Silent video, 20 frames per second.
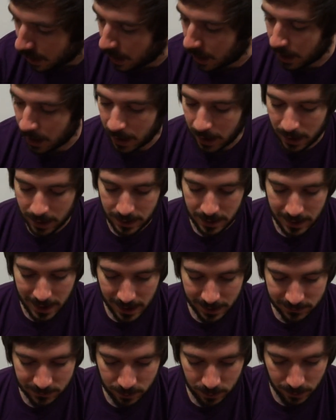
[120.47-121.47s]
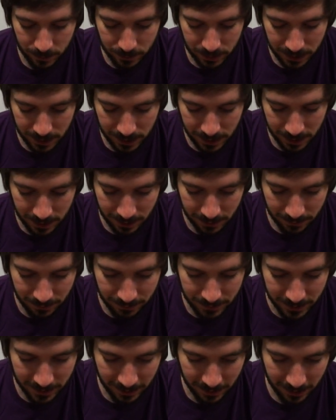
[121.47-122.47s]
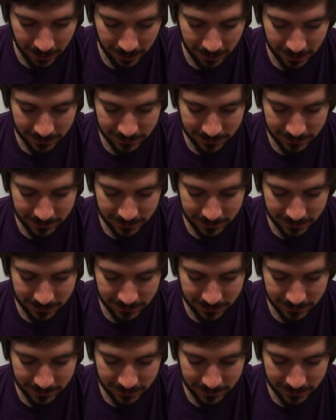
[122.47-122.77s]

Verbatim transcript: Uh, next would be the, oh,